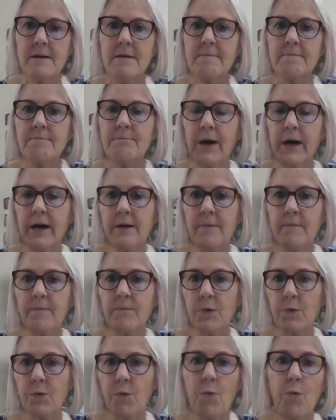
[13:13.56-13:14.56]
But
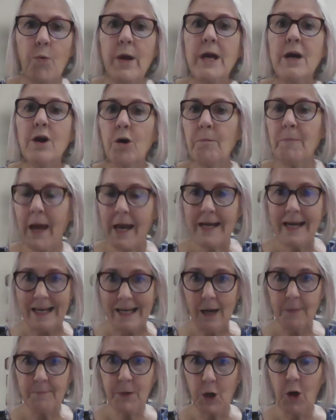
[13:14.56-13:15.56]
we are making
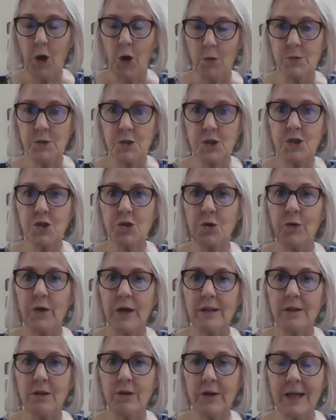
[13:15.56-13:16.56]
up our own
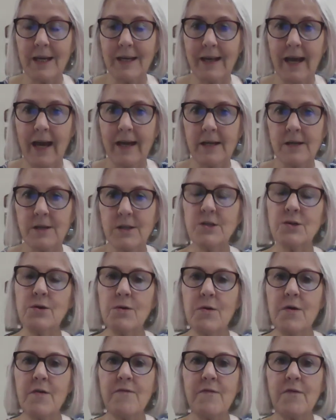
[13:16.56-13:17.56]
story looking at it.
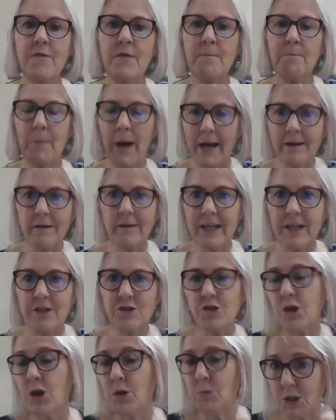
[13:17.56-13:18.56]
So if
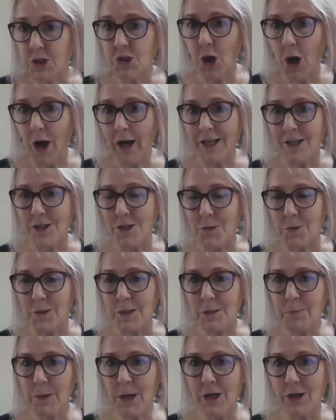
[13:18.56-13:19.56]
Michelangelo was talking to
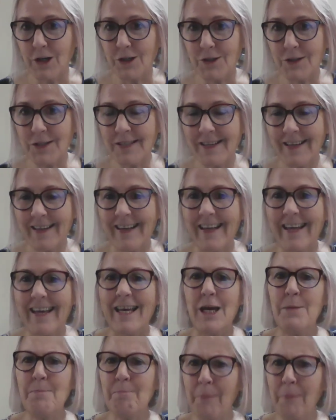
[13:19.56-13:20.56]
his peers,
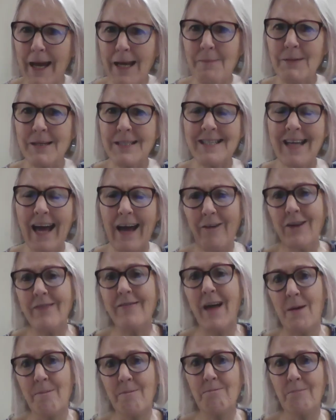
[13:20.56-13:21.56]
he might have been telling
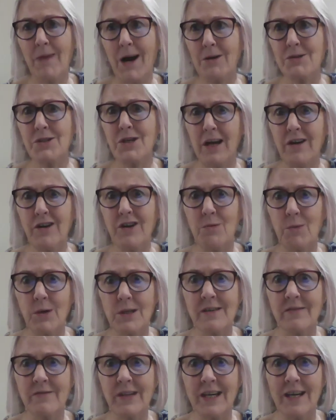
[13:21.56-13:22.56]
them how tired he
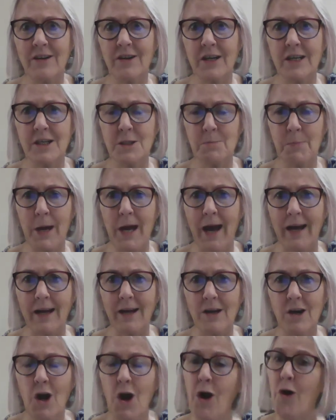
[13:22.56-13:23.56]
was of laying on his
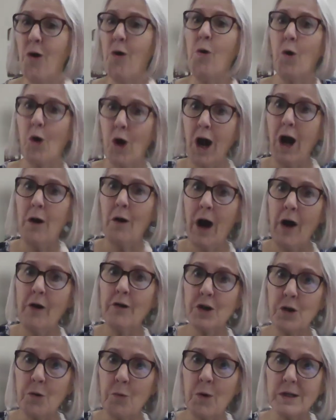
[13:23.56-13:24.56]
back, or how
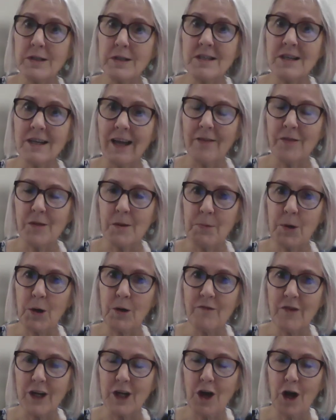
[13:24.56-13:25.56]
hard it was to get the
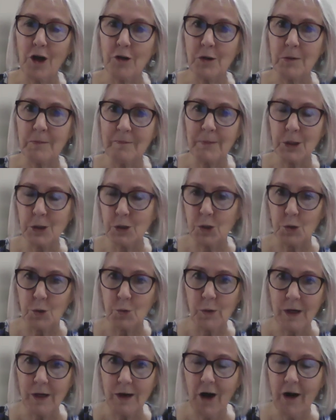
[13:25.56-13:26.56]
perfect color
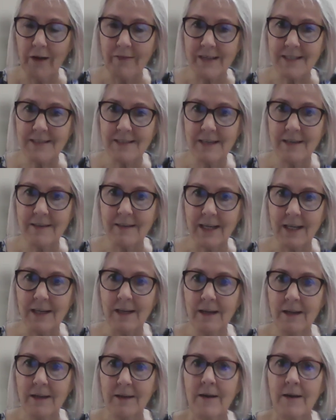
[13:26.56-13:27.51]
blue on the ceiling,